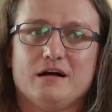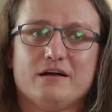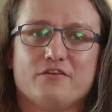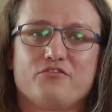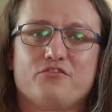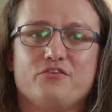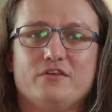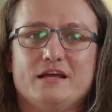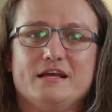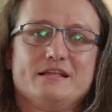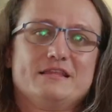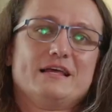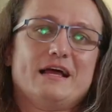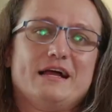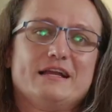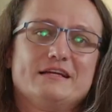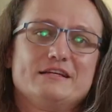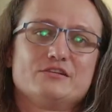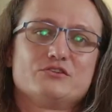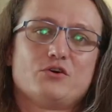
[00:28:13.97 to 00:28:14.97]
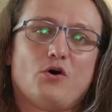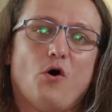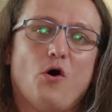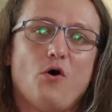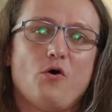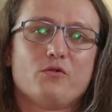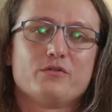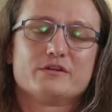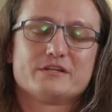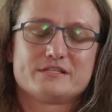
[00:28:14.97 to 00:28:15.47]
I think that is
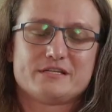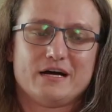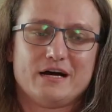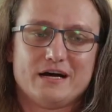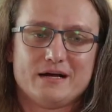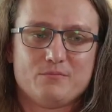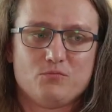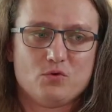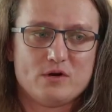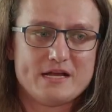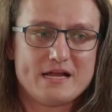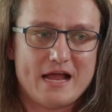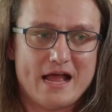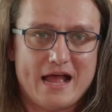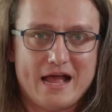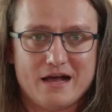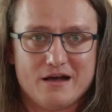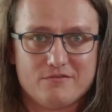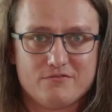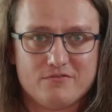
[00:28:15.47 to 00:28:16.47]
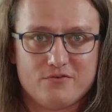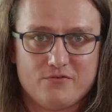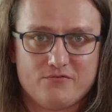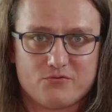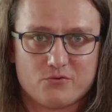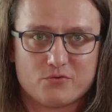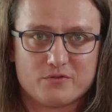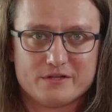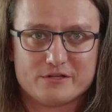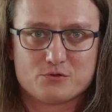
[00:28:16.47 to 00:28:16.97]
all the time we have
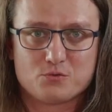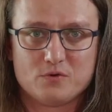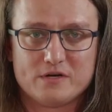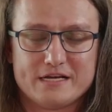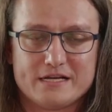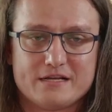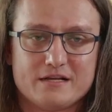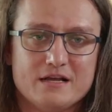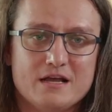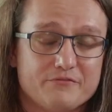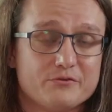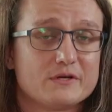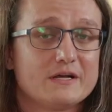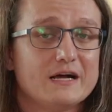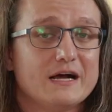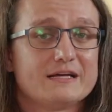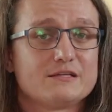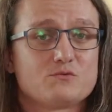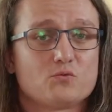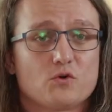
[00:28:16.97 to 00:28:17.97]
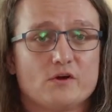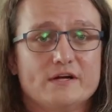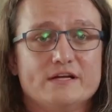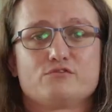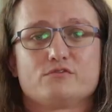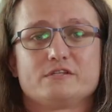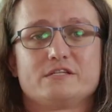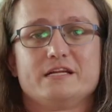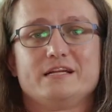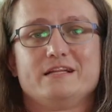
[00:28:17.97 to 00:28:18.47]
for this week. If you guys were
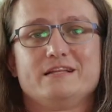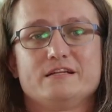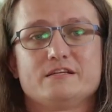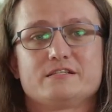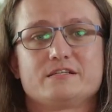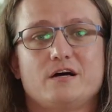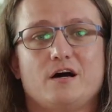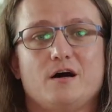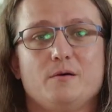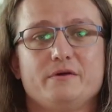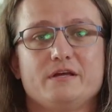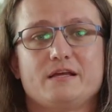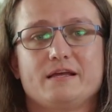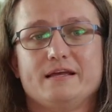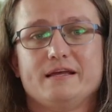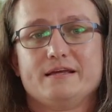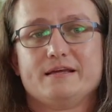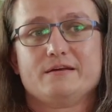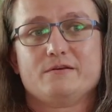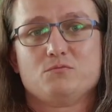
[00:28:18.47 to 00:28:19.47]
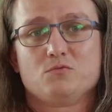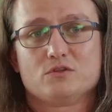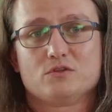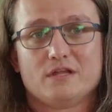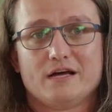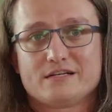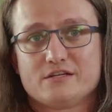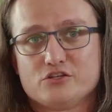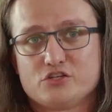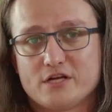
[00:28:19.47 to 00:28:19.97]
interested in this topic and would
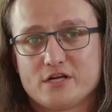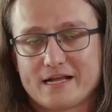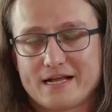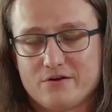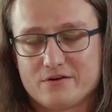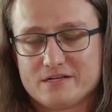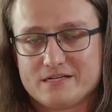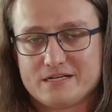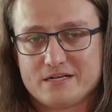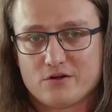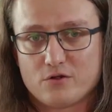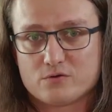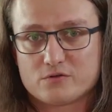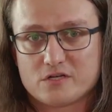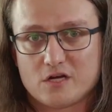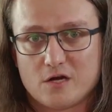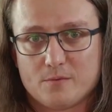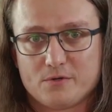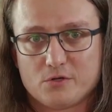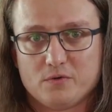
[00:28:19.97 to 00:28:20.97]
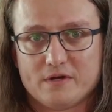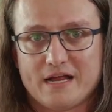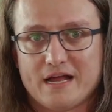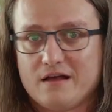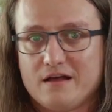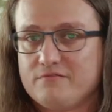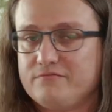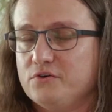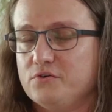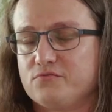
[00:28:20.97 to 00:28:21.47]
like to check out any other topic we
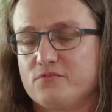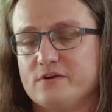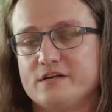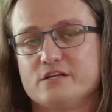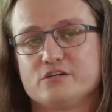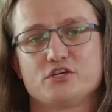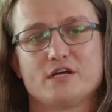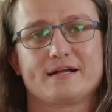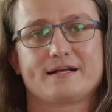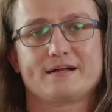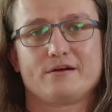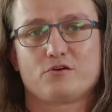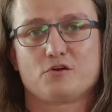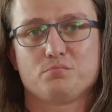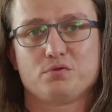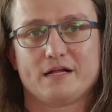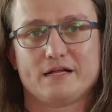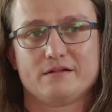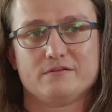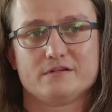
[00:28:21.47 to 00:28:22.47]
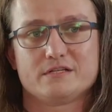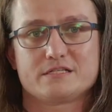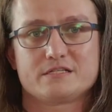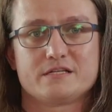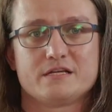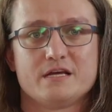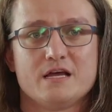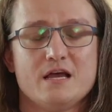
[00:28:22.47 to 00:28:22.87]
have, feel free to check out our playlist